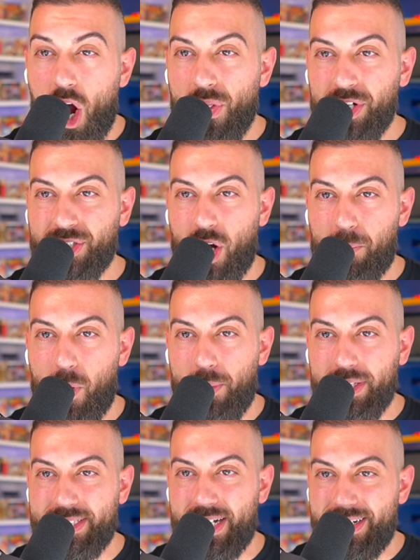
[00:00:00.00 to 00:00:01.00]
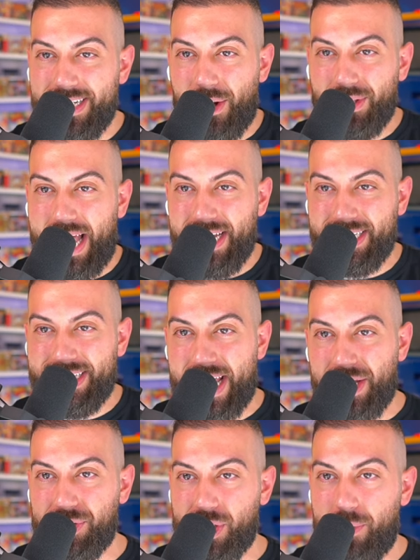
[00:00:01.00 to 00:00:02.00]
oh, there's Dark Pokemon Center. Yo, Legend,
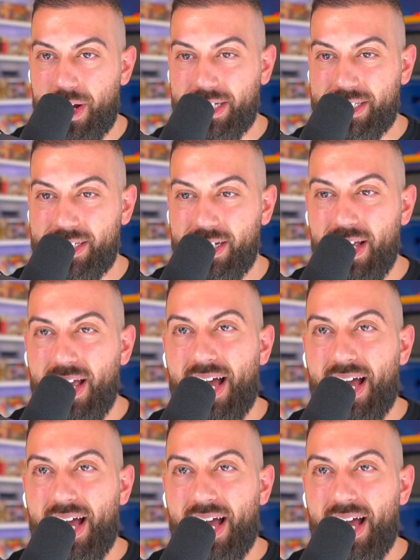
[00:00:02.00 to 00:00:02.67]
thank you so much.